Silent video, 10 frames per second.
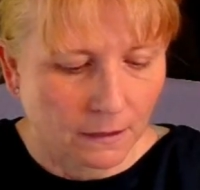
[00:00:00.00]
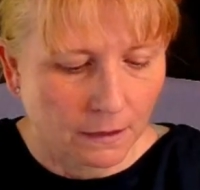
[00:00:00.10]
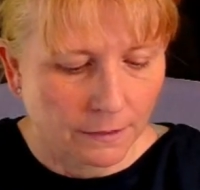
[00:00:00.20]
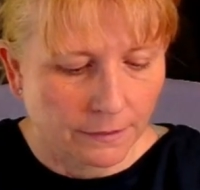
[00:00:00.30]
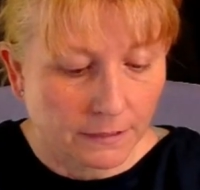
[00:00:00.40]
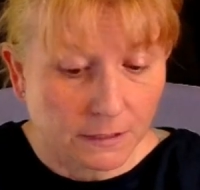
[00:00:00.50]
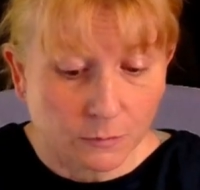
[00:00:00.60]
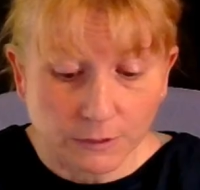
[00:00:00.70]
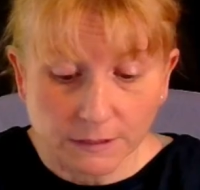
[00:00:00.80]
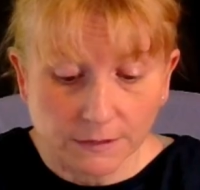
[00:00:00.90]
This
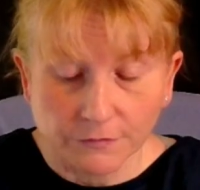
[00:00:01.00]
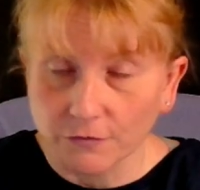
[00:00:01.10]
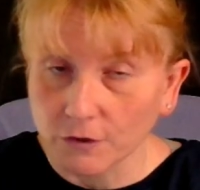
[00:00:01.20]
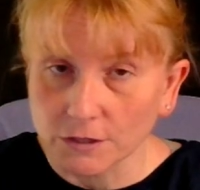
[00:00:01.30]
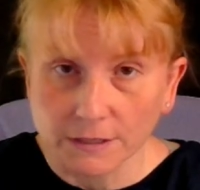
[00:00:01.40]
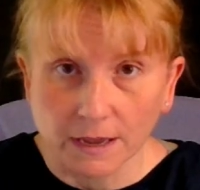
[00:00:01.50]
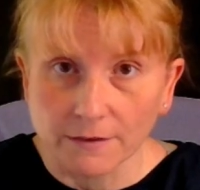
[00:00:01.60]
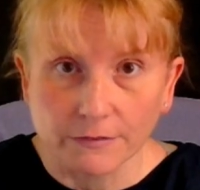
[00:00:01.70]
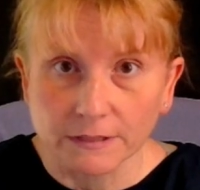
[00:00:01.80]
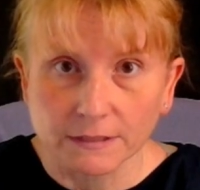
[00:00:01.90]
was the first
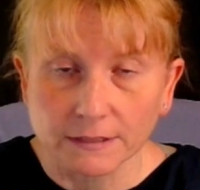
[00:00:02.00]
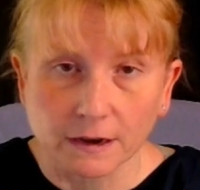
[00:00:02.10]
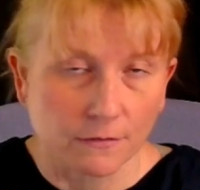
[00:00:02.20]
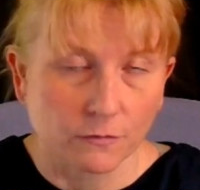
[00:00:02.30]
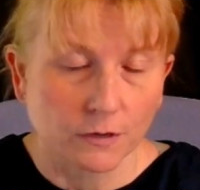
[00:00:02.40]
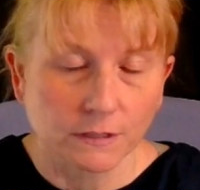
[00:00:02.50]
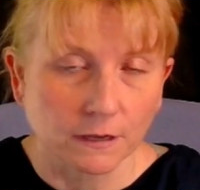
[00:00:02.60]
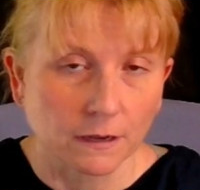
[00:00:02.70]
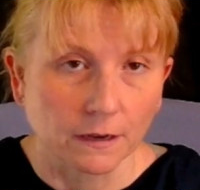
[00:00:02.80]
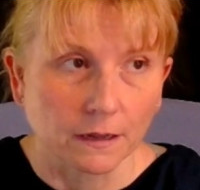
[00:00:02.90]
canvas that I've worked
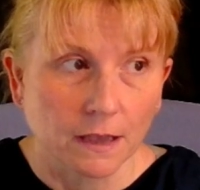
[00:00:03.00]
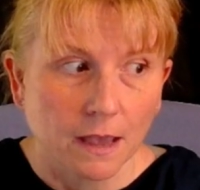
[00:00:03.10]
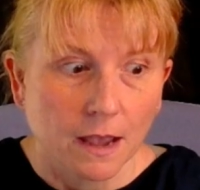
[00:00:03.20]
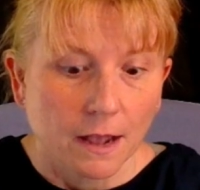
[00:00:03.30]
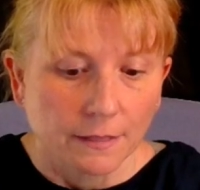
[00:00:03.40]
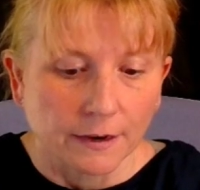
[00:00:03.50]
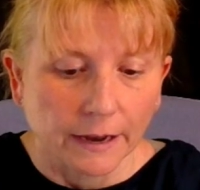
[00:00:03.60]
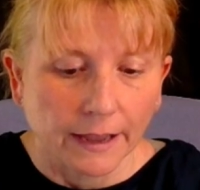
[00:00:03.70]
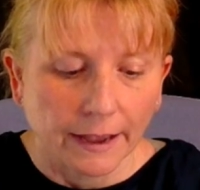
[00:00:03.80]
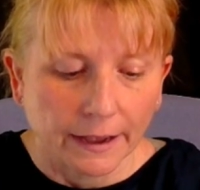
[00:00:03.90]
on that I
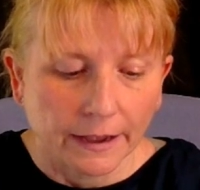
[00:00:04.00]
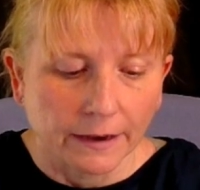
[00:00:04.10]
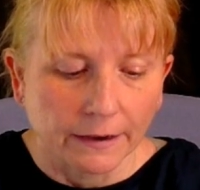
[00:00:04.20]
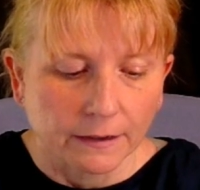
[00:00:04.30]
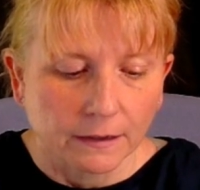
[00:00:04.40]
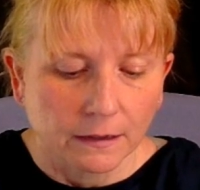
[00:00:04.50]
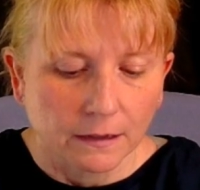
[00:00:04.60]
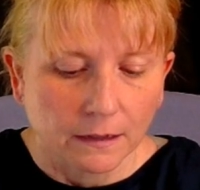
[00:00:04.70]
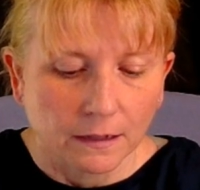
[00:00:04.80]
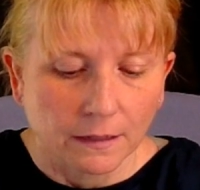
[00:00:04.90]
had
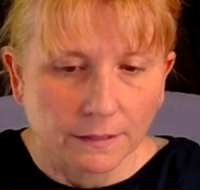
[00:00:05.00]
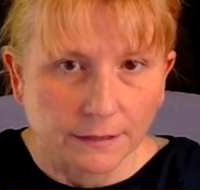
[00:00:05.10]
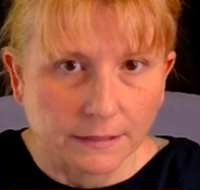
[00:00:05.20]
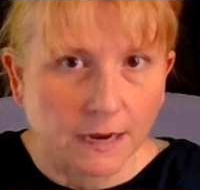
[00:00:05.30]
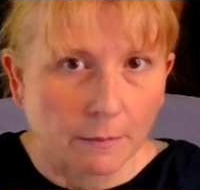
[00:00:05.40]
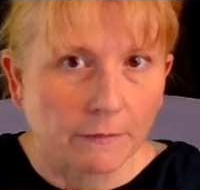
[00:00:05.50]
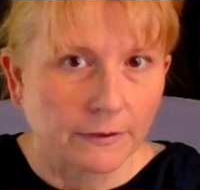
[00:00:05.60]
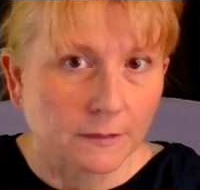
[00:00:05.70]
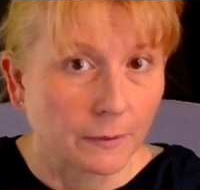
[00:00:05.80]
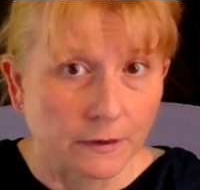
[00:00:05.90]
this type of
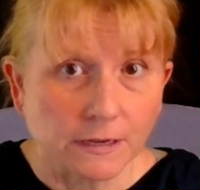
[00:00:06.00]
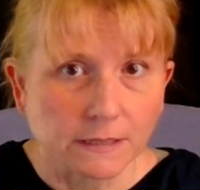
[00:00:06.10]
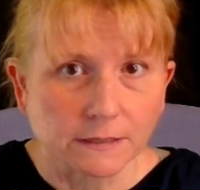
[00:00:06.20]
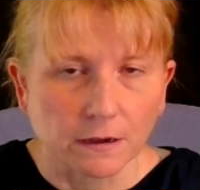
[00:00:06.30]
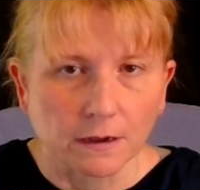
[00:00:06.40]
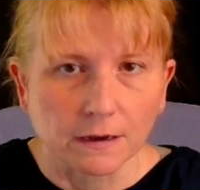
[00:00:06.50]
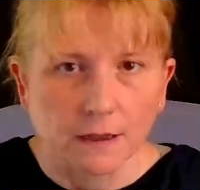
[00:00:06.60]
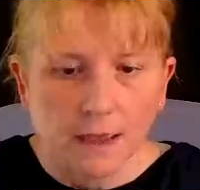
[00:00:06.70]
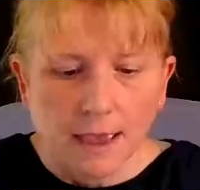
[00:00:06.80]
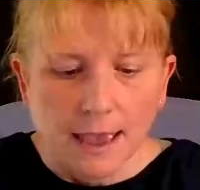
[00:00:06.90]
experience on.
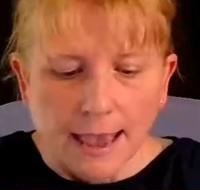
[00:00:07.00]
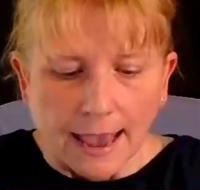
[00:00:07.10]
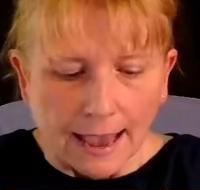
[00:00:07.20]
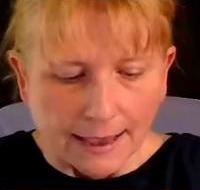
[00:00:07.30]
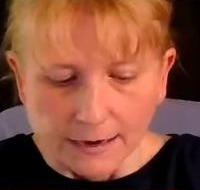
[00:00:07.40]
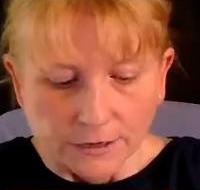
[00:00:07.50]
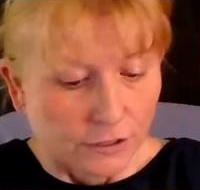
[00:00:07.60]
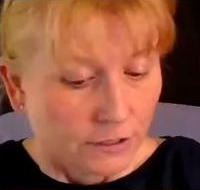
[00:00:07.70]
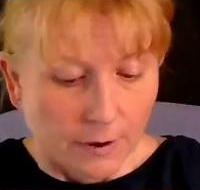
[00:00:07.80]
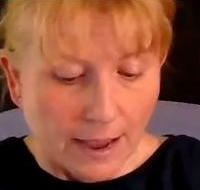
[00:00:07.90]
And it
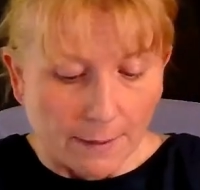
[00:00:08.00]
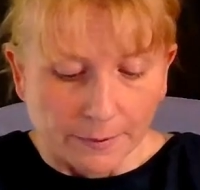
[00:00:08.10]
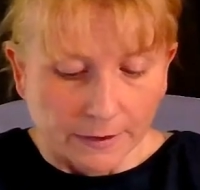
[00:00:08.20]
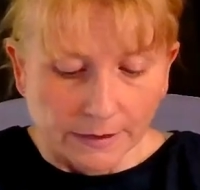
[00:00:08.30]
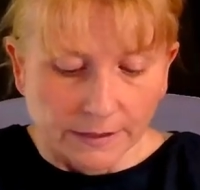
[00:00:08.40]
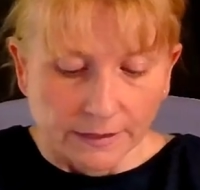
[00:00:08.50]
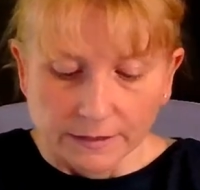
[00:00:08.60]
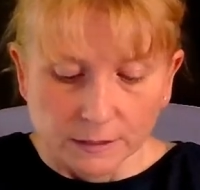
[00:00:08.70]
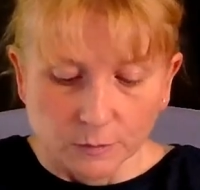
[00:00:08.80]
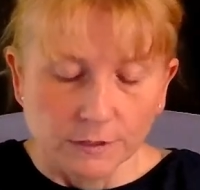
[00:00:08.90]
just so happened that
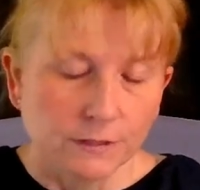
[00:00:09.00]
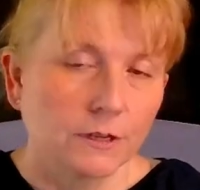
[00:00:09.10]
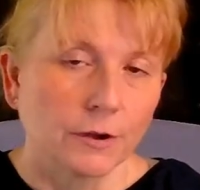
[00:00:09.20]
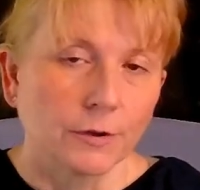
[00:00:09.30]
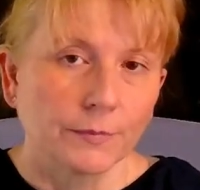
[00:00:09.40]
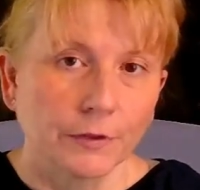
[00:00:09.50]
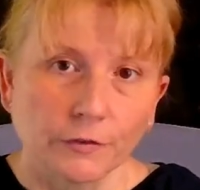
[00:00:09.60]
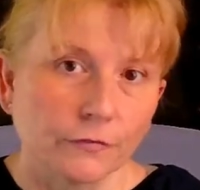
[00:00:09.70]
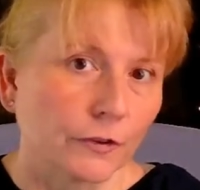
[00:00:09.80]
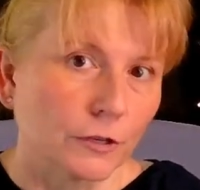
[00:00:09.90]
this was, their
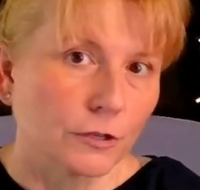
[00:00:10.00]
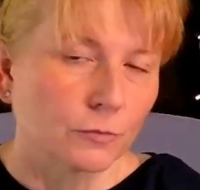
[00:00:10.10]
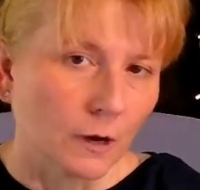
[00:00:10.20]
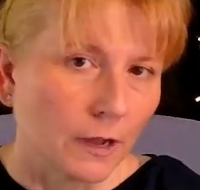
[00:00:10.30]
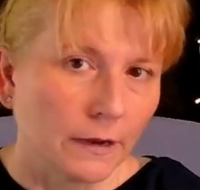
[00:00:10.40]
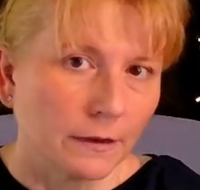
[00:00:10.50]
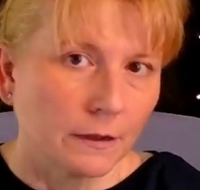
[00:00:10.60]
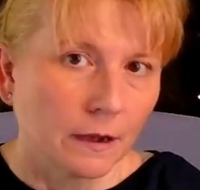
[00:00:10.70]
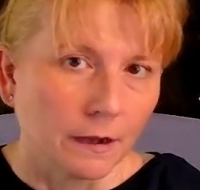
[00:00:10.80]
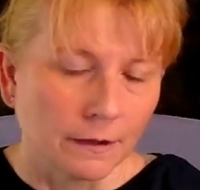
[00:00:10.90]
first run
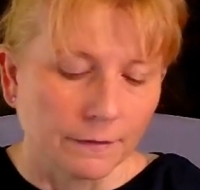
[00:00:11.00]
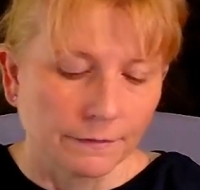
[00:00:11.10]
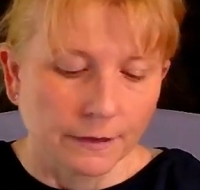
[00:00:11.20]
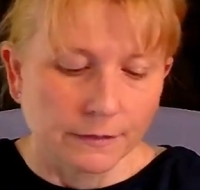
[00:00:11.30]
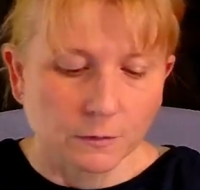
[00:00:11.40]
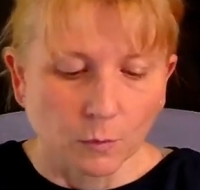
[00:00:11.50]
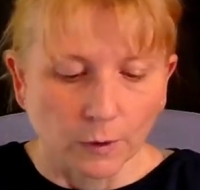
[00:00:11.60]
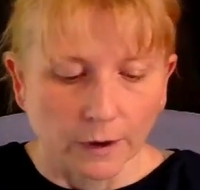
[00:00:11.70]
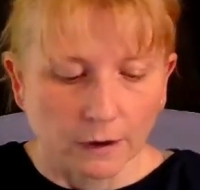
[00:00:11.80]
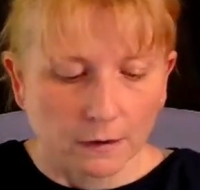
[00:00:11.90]
of a
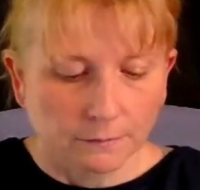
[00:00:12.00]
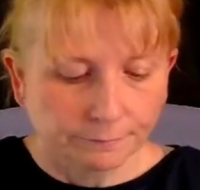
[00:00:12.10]
square